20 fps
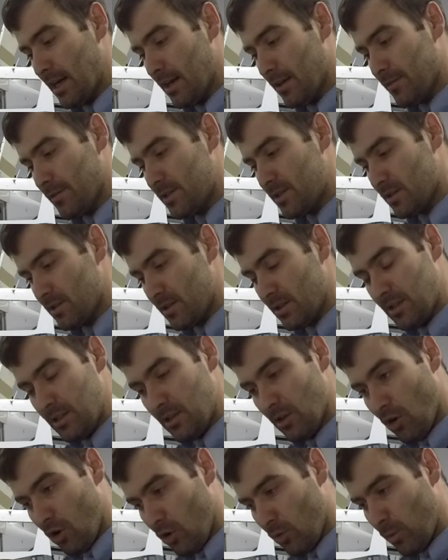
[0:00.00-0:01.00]
This is the
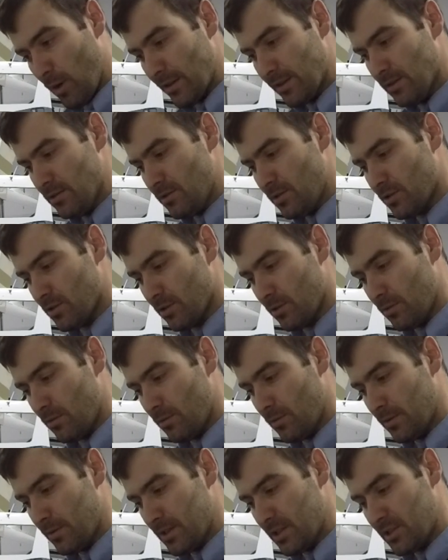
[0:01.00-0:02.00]
all-weather, so
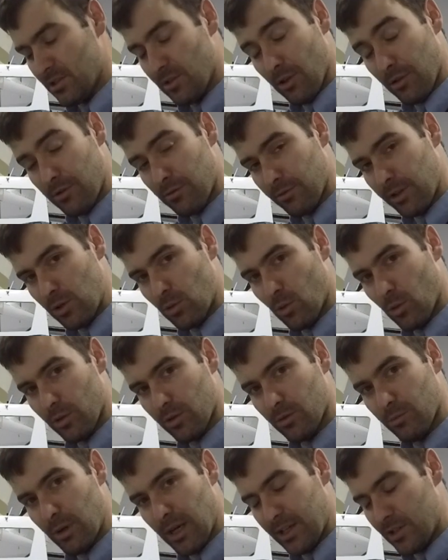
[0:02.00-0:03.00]
this is a
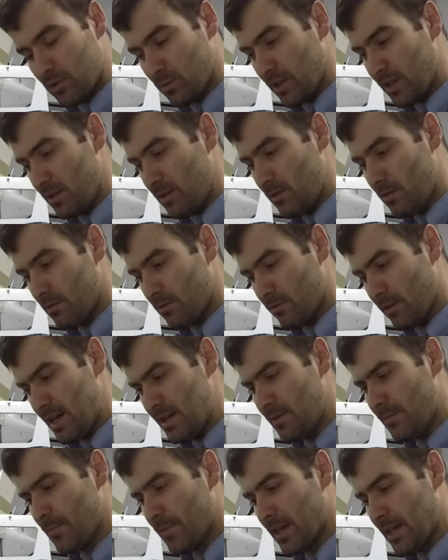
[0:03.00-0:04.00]
3/4 by 20
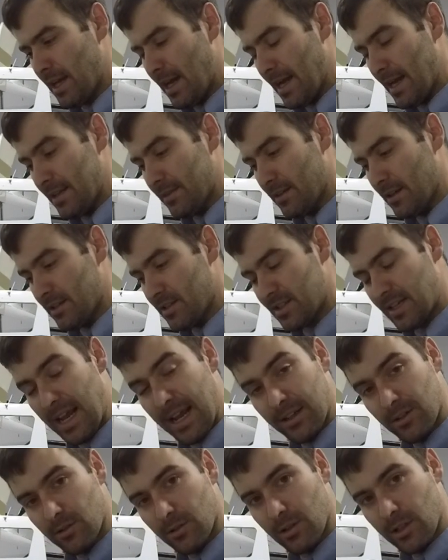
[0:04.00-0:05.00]
thread, and the
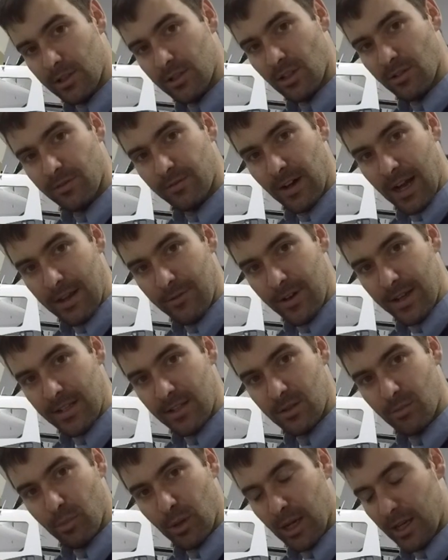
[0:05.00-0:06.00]
standard is a
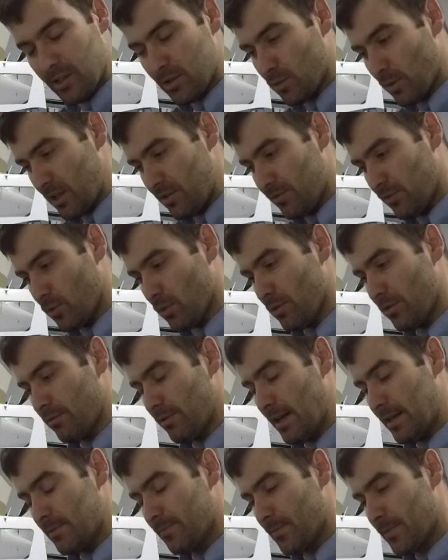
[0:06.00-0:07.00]
5/8 by 24
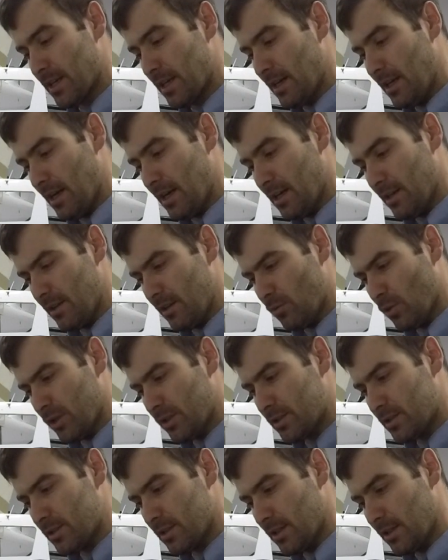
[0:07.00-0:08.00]
thread. And they
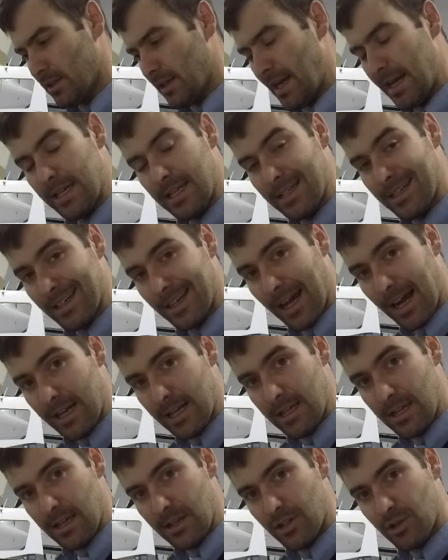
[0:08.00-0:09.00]
want 80 to
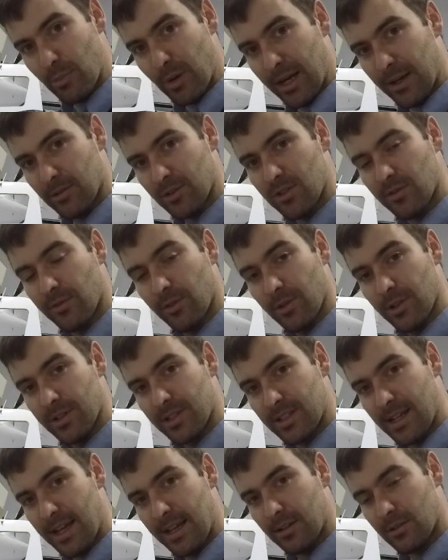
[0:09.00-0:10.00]
90 inch-pounds for the
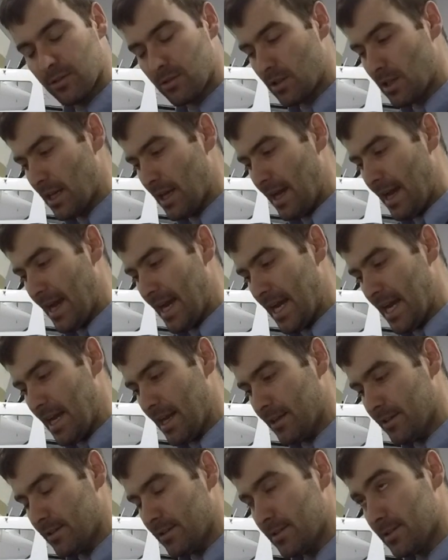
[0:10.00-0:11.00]
standard,
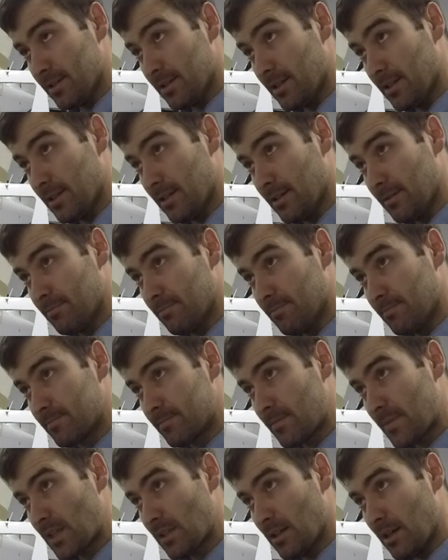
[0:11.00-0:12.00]
and
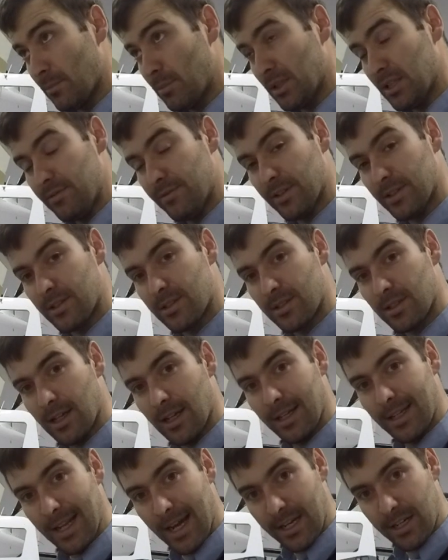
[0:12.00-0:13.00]
I believe it's
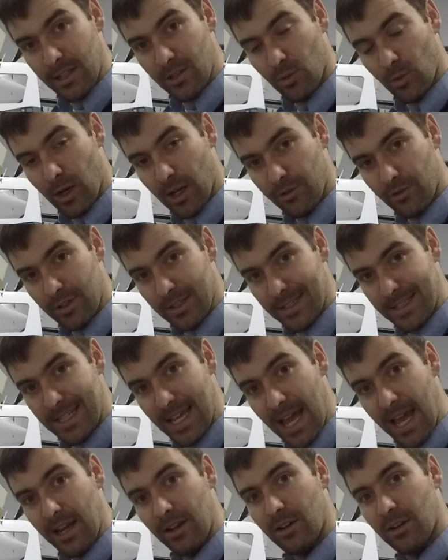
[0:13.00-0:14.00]
90 to
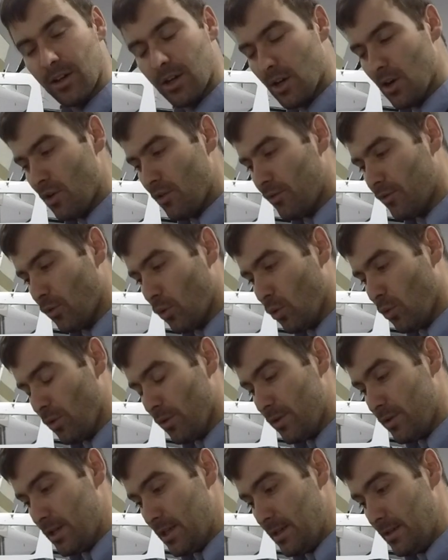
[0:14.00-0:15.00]
110 for
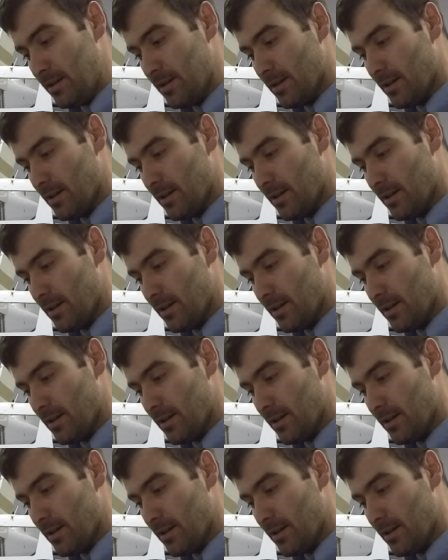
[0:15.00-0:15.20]
the